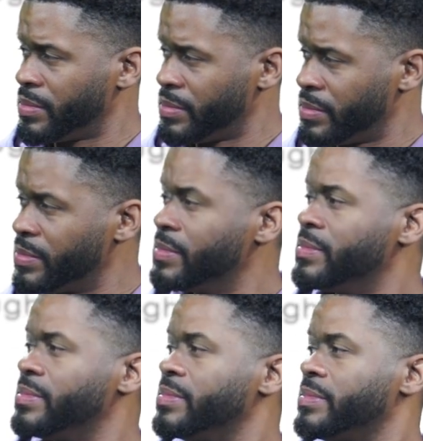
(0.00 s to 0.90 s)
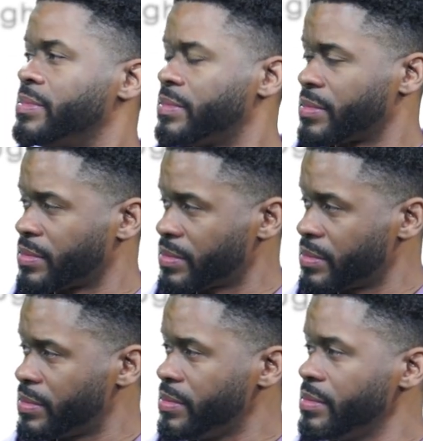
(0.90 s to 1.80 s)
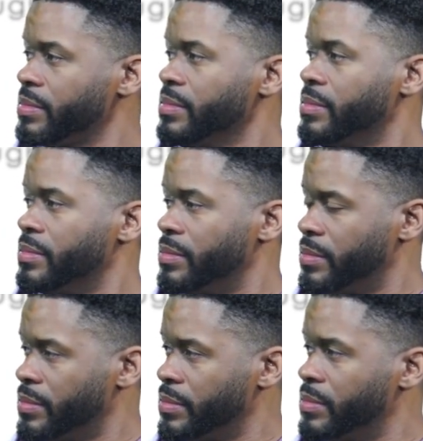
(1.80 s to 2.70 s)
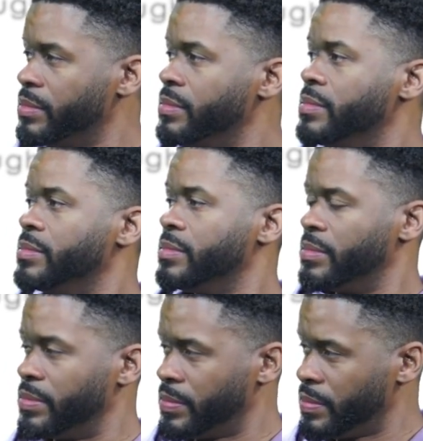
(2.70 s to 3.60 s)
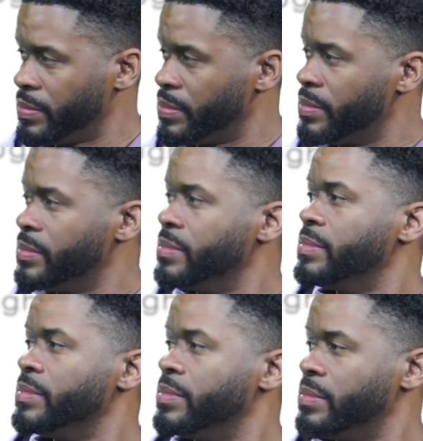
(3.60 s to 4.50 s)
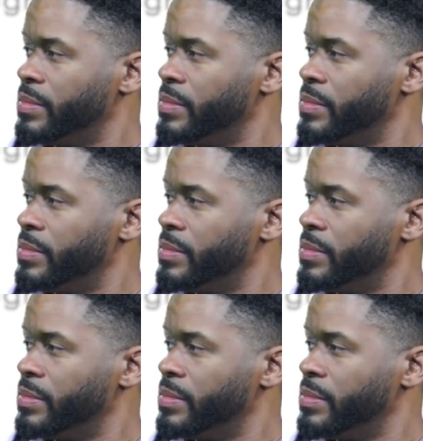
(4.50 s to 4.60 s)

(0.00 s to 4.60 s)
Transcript: [no speech]